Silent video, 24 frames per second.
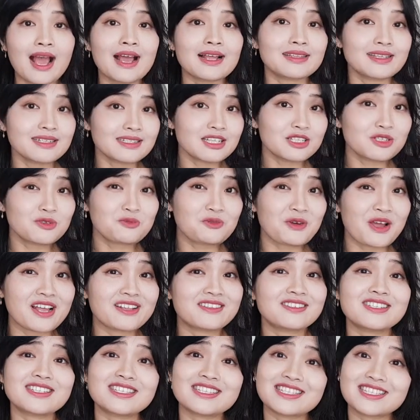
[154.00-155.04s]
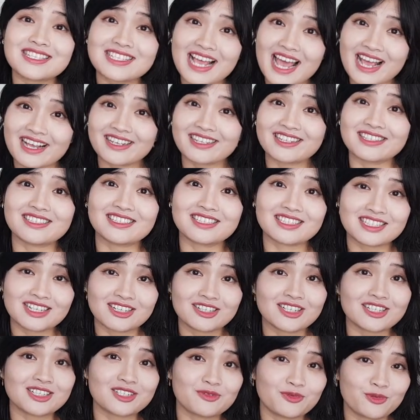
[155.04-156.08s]
This is where the second
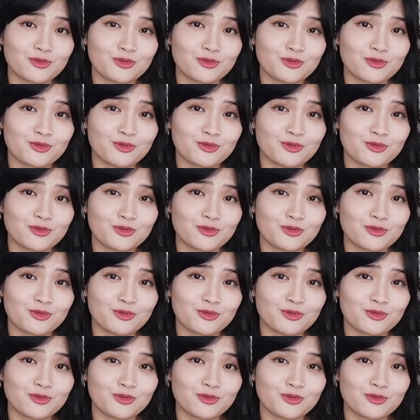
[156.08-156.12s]
task